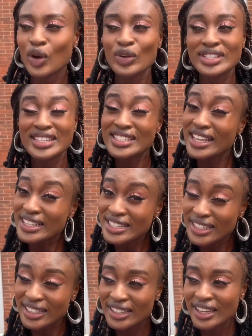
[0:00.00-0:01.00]

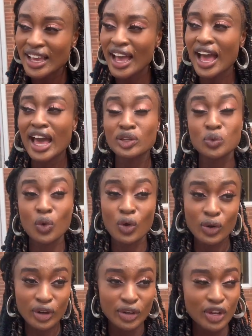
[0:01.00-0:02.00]
Consistency, hard
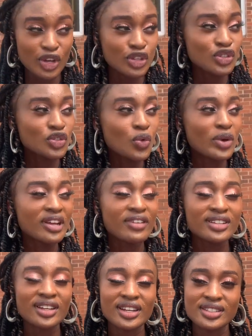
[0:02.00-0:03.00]
work. You know, whatever
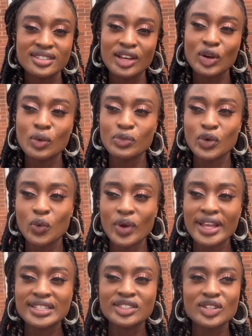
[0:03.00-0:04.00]
challenges that come your way,
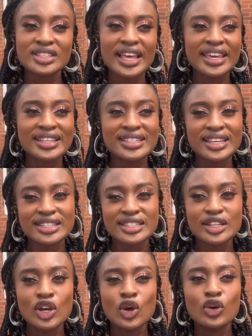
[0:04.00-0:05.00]
it's just like a test
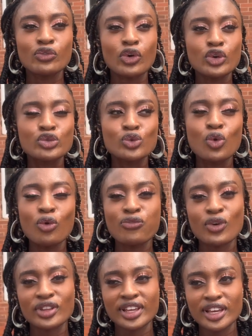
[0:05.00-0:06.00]
for you to go
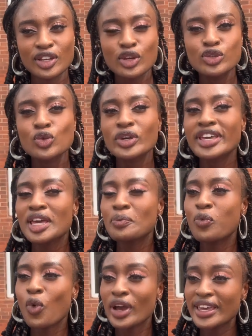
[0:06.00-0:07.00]
further. So keep
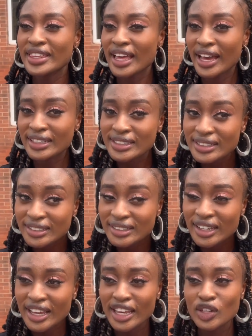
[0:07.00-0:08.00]
working hard.
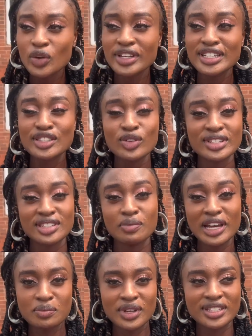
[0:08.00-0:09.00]
You know, in this nursing
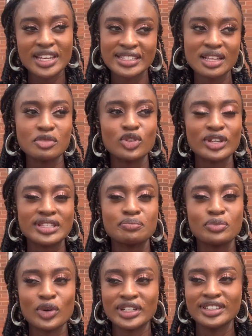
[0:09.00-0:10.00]
department, let me just
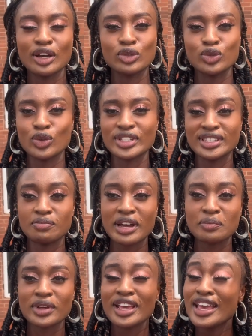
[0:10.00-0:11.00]
point down to nursing
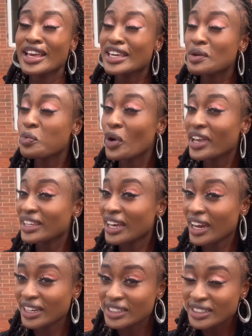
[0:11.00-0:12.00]
department. Keep working
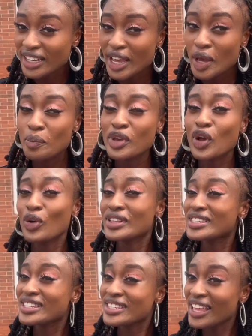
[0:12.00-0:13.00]
hard, be
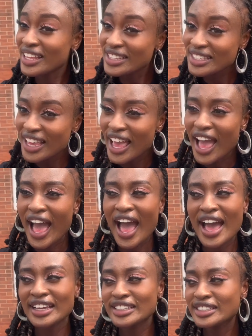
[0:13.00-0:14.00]
consistent,
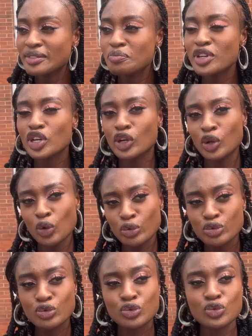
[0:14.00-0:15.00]
and be
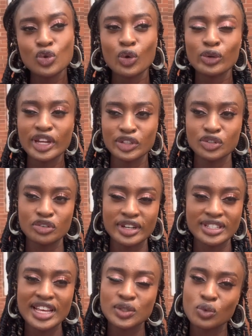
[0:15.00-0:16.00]
close to your
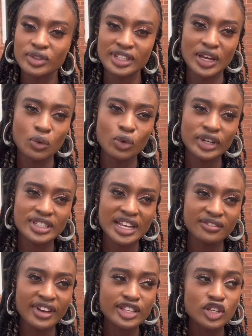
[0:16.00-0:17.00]
lecturers. That's one thing I always
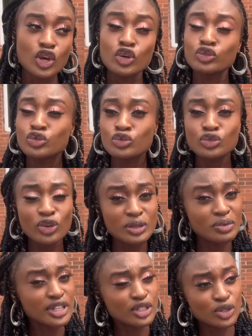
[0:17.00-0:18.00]
advise. Do not
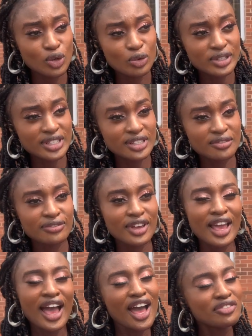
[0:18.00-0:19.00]
be insulting.
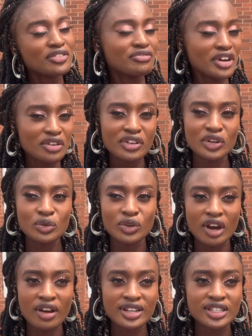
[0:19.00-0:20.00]
Have a very, very good
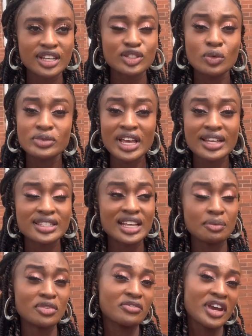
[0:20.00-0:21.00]
character. Sometimes it
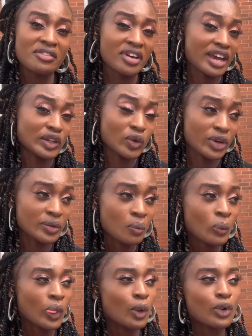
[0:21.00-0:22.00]
can be very, very
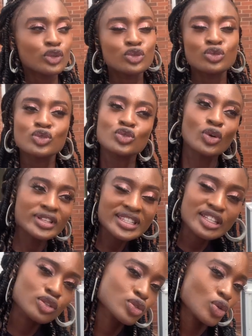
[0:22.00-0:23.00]
annoying, but do not
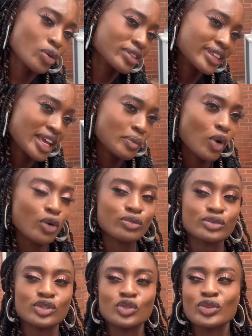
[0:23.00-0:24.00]
insult them or,
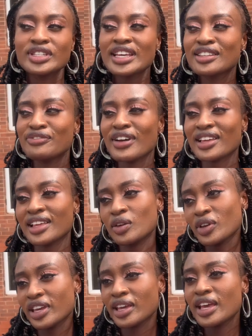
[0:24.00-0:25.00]
you know, take the fact that,
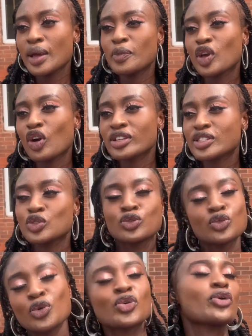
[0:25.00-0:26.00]
okay, because you
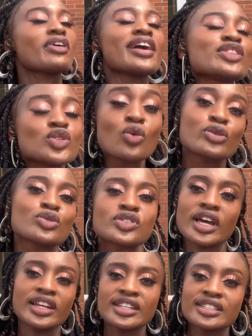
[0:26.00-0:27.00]
know you're right, you want to
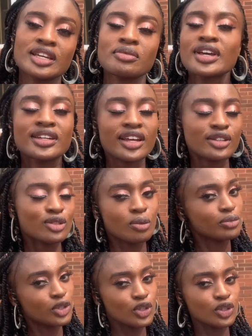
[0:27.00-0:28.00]
challenge them. That is
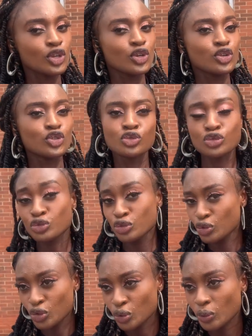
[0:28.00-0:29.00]
something you
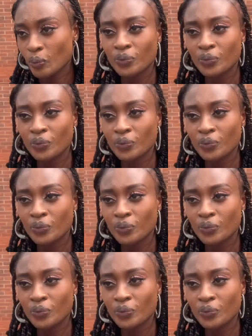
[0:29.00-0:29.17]
shouldn't do.